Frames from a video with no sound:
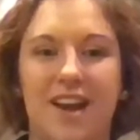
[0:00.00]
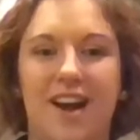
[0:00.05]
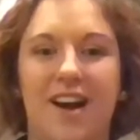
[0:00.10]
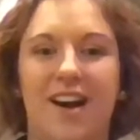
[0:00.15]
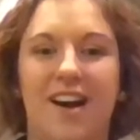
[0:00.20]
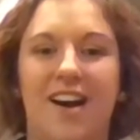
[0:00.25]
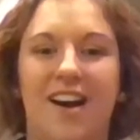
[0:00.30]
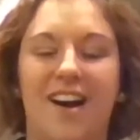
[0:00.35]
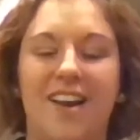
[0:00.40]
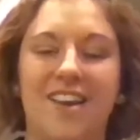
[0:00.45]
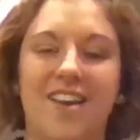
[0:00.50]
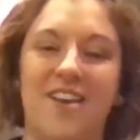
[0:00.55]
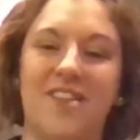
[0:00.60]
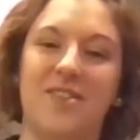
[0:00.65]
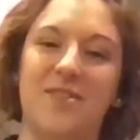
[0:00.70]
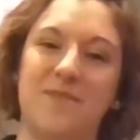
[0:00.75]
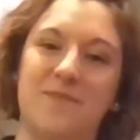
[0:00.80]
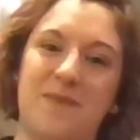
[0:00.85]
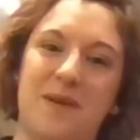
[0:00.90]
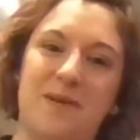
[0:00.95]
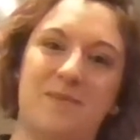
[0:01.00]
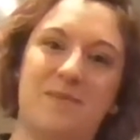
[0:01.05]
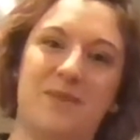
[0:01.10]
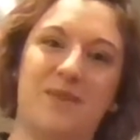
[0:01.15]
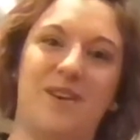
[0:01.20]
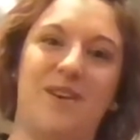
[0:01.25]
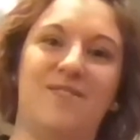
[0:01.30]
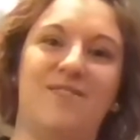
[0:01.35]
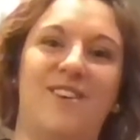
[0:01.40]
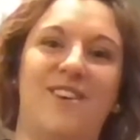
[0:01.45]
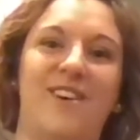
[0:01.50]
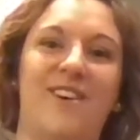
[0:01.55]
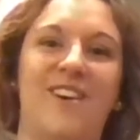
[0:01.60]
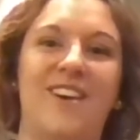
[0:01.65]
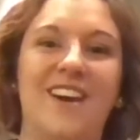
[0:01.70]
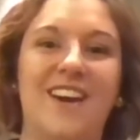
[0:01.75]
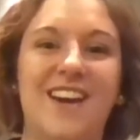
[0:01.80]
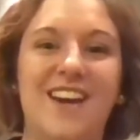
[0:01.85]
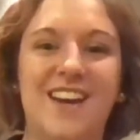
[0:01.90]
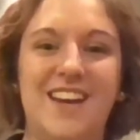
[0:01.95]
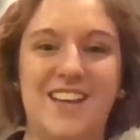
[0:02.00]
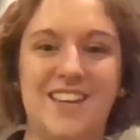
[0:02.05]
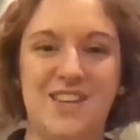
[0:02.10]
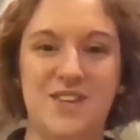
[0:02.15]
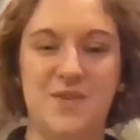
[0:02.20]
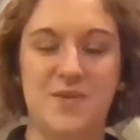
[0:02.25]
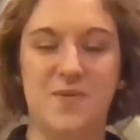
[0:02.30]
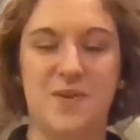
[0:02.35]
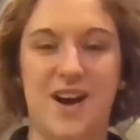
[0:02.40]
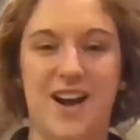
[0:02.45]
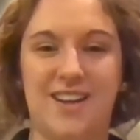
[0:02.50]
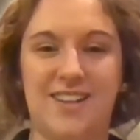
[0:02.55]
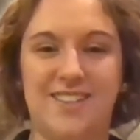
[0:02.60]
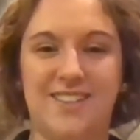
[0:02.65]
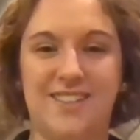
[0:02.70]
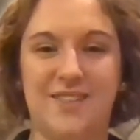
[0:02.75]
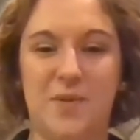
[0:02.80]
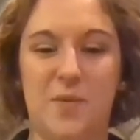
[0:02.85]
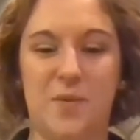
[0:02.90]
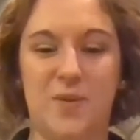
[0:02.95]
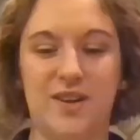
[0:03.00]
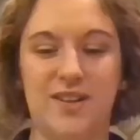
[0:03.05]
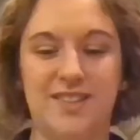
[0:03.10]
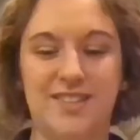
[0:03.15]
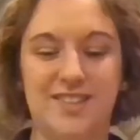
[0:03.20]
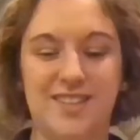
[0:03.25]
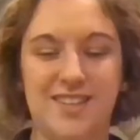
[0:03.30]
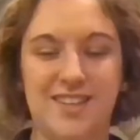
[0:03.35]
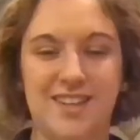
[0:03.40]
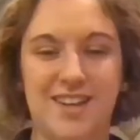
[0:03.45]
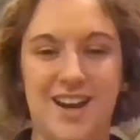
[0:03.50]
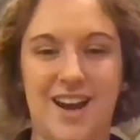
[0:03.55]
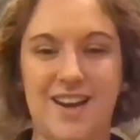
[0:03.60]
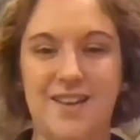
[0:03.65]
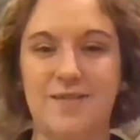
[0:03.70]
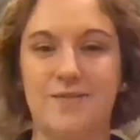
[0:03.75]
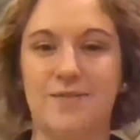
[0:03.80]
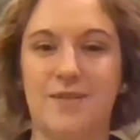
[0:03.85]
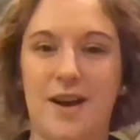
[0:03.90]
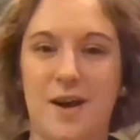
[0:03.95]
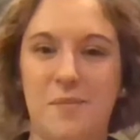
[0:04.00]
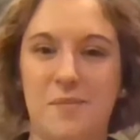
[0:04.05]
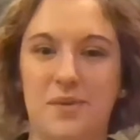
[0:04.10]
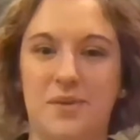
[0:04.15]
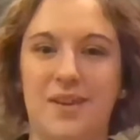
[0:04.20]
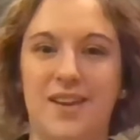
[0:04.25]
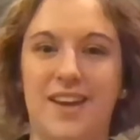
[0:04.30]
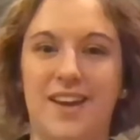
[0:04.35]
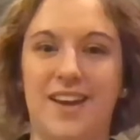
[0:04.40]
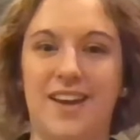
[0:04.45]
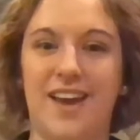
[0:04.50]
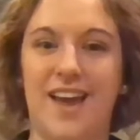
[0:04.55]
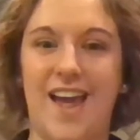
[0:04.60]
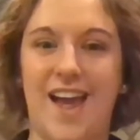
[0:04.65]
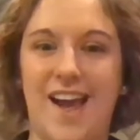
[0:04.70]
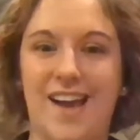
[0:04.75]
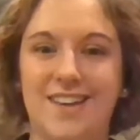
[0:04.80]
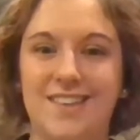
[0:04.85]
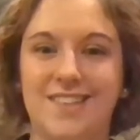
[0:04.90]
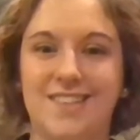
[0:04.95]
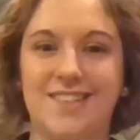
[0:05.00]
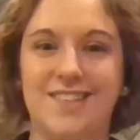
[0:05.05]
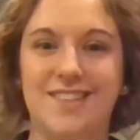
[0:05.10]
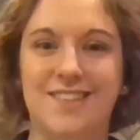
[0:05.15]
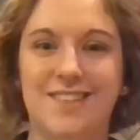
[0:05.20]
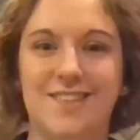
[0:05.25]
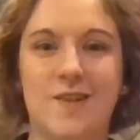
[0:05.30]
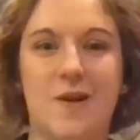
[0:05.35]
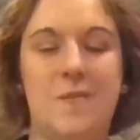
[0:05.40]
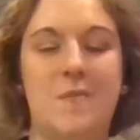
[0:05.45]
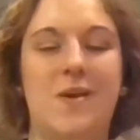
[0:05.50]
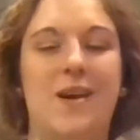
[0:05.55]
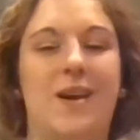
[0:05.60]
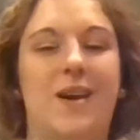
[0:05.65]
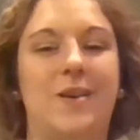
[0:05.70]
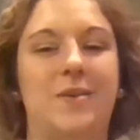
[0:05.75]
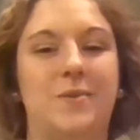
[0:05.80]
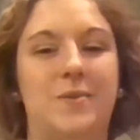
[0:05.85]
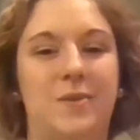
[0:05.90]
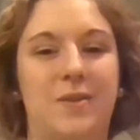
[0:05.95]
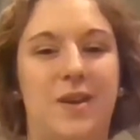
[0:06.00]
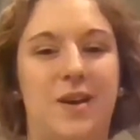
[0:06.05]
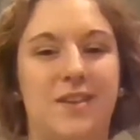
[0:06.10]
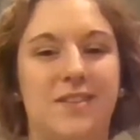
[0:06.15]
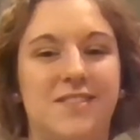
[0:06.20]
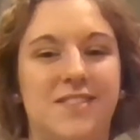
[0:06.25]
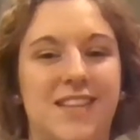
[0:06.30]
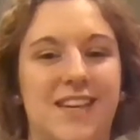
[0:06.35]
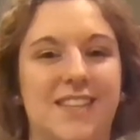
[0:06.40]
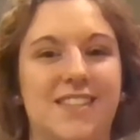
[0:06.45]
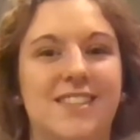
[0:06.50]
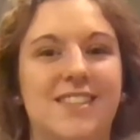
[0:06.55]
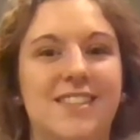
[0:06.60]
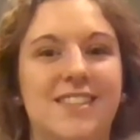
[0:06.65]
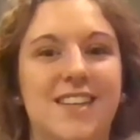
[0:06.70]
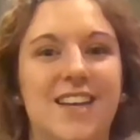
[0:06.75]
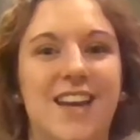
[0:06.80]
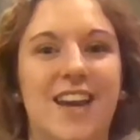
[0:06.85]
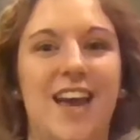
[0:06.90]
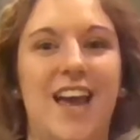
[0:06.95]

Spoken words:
another member of our EUS was kind of rambling and not making a whole lot of sense.